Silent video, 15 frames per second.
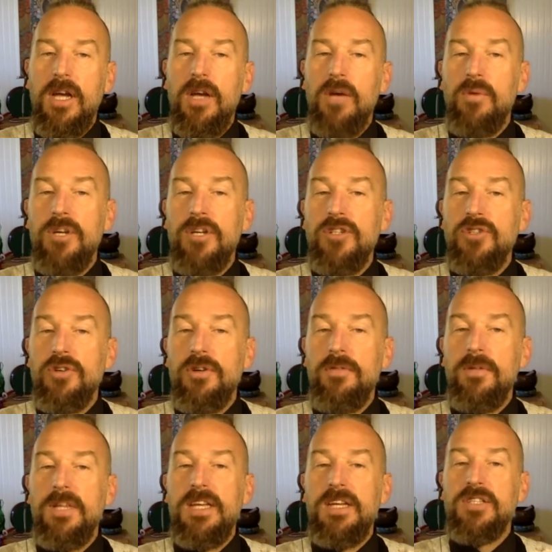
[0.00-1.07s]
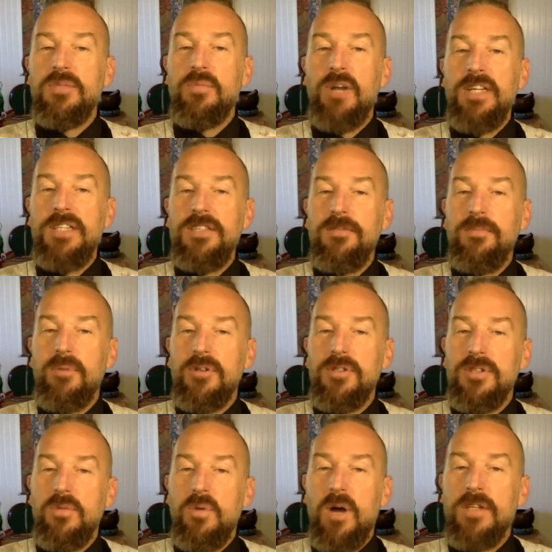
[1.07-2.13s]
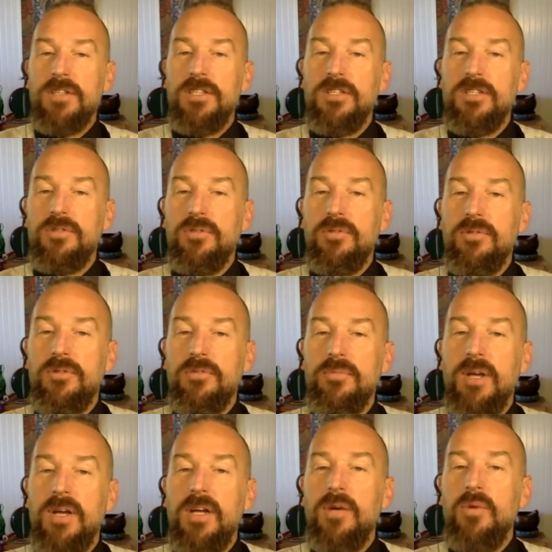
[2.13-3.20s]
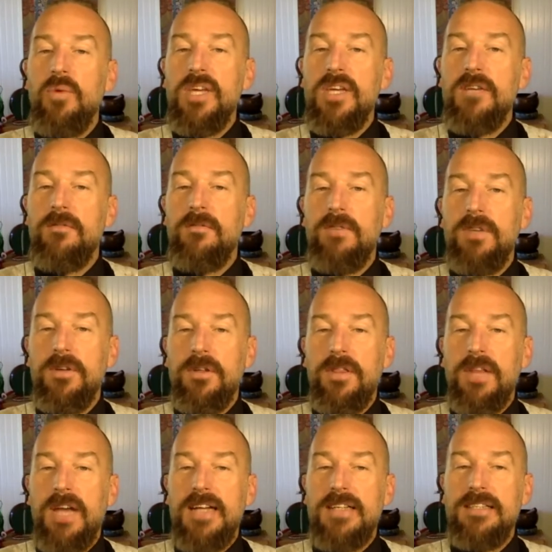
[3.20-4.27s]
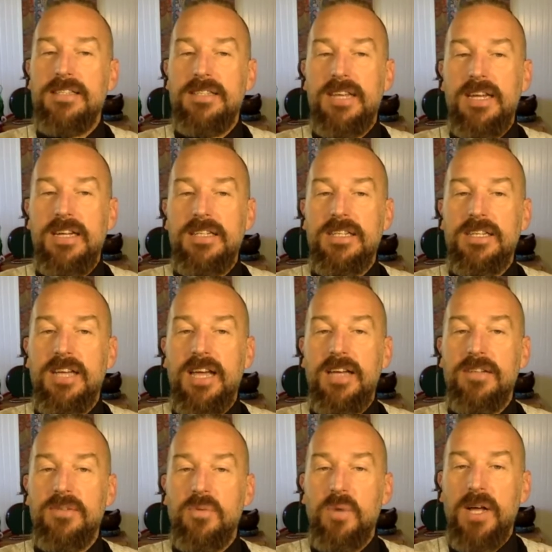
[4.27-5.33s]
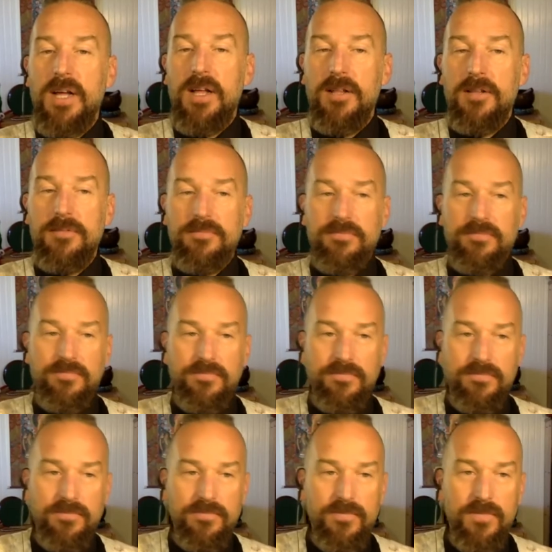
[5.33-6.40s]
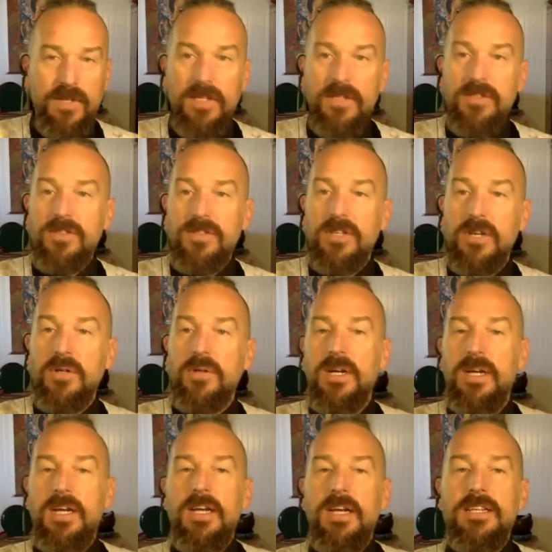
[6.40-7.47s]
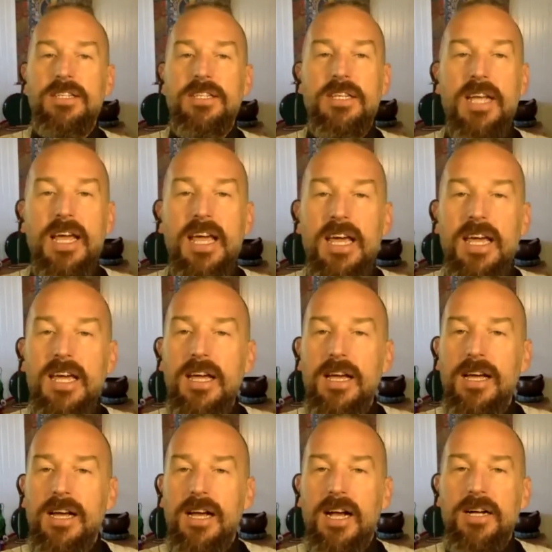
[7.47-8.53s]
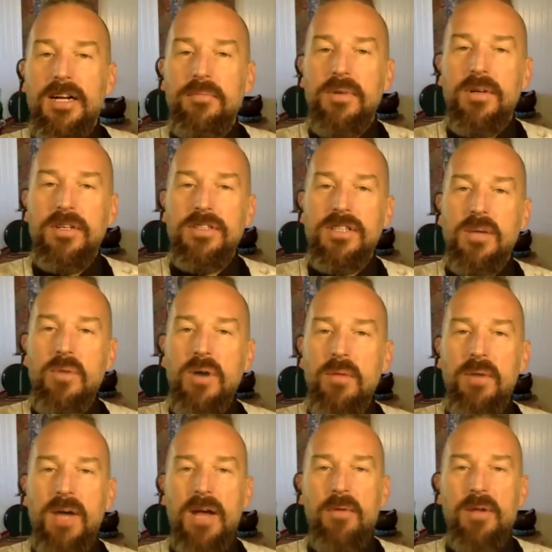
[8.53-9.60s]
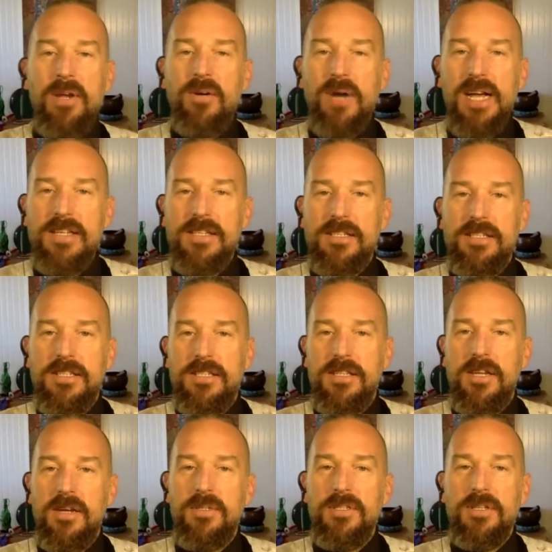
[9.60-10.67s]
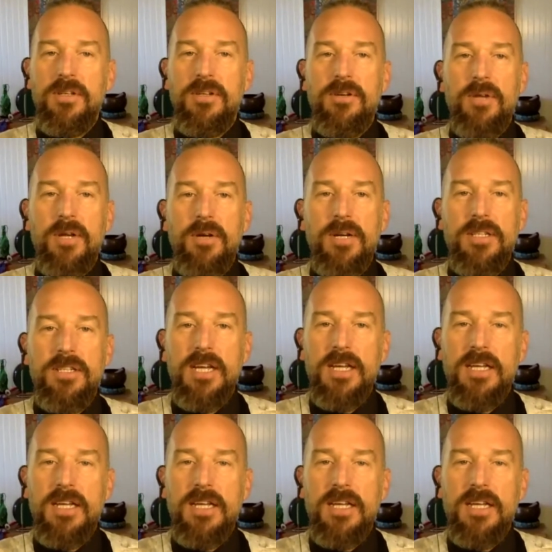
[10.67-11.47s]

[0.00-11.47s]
When a joyfully expressive person walks into a room, we can feel that state as well. So today, somewhat by request, there was a little request like,